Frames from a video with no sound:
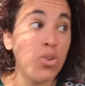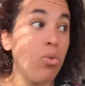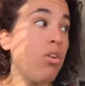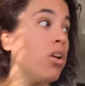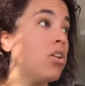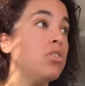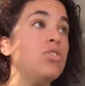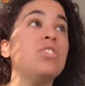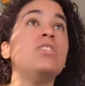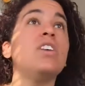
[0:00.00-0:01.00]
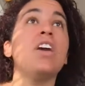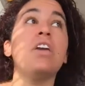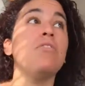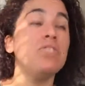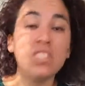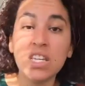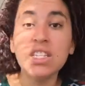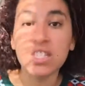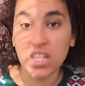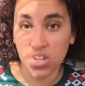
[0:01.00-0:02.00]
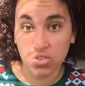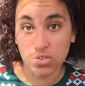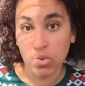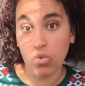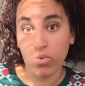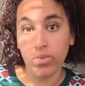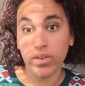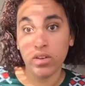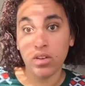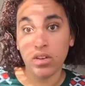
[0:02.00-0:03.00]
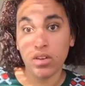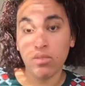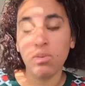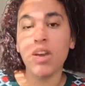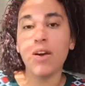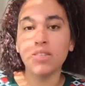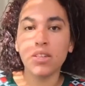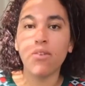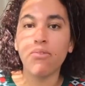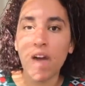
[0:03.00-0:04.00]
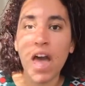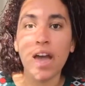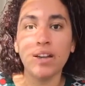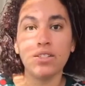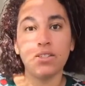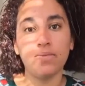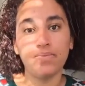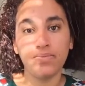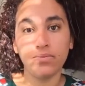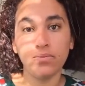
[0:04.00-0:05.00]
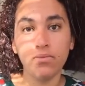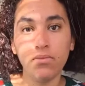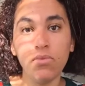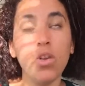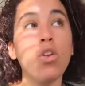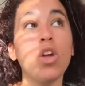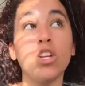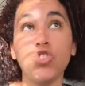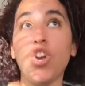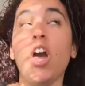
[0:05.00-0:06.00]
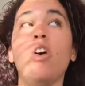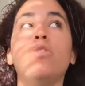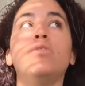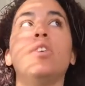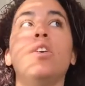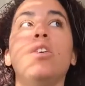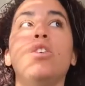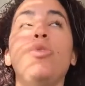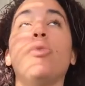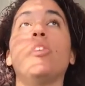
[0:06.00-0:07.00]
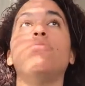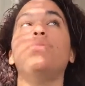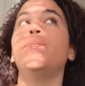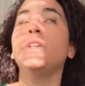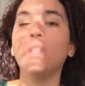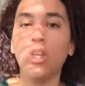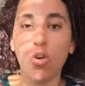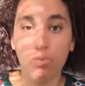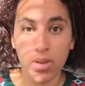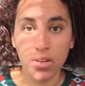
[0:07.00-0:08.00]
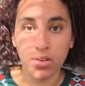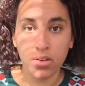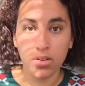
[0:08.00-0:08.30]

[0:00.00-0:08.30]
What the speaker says: you are, you could say, 60 years old. Because of the fact, as a child, you are completely open